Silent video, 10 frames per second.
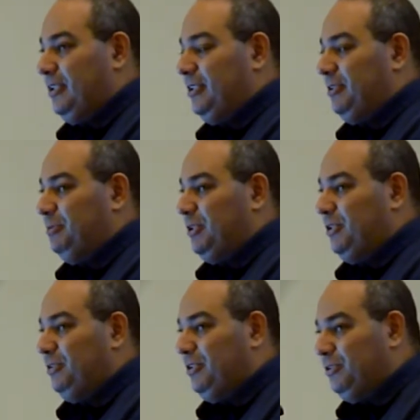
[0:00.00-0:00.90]
That's
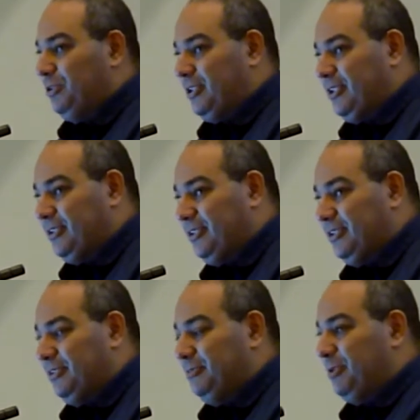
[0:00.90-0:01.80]
why
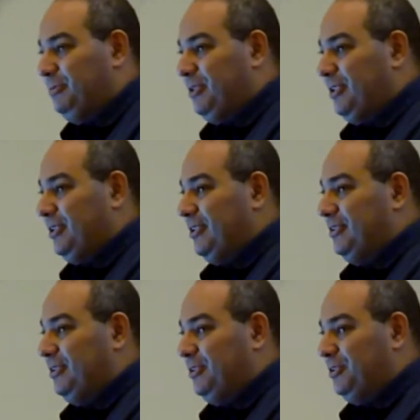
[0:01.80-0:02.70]
illustration of
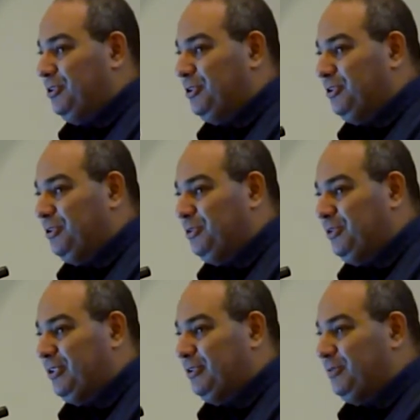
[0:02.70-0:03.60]
utilization of
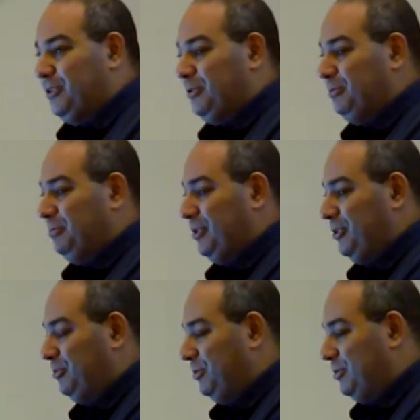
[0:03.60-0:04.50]
theoretical results for this
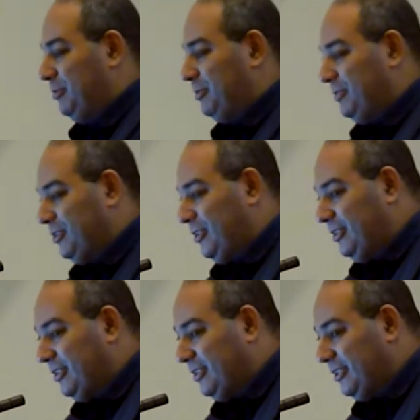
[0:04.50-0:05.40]
project will
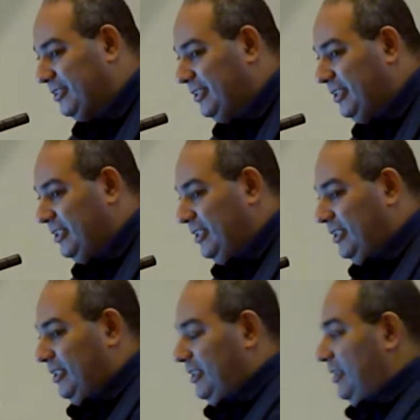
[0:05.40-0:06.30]
also accompany
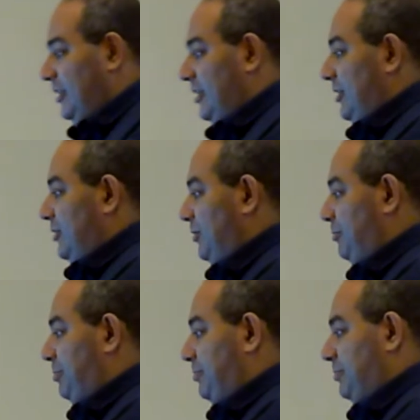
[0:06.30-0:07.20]
the
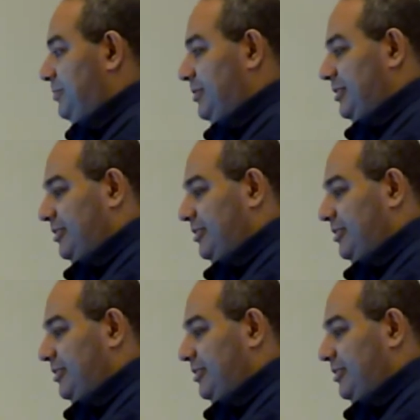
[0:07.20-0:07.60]
presentation.